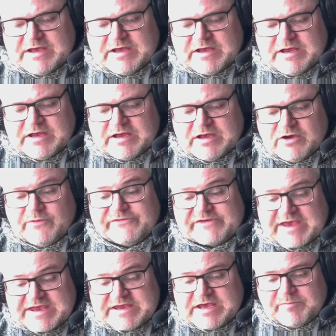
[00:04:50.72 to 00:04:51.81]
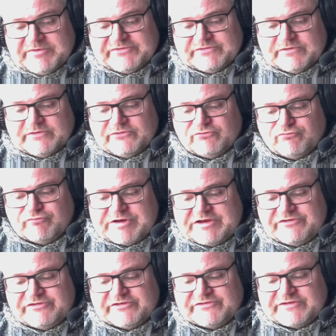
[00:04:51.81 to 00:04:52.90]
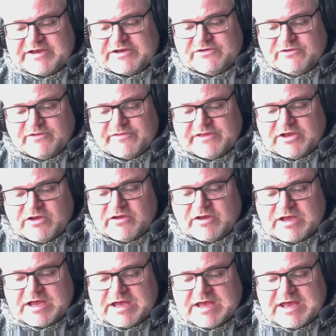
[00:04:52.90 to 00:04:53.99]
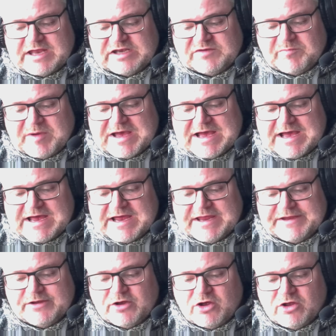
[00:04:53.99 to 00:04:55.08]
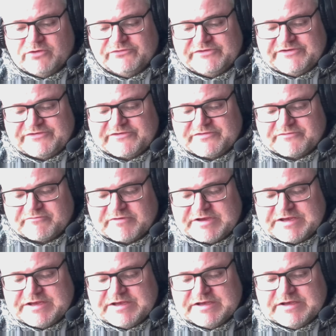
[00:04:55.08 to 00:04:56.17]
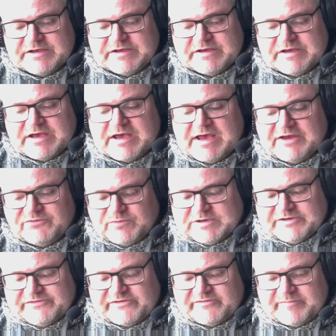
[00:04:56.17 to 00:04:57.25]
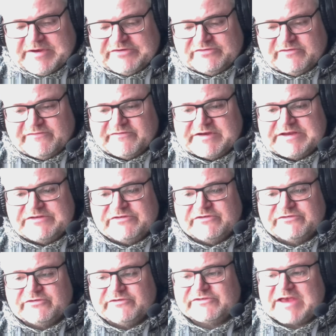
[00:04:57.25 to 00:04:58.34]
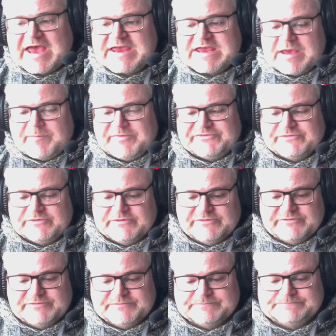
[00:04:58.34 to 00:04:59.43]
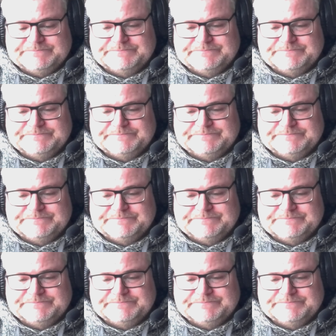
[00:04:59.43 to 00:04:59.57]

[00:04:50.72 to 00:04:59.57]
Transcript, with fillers: Uh, oh, it's eight episodes. Reacher Said Nothing and Pie on disc three, as well as a special feature. So it's eight episodes.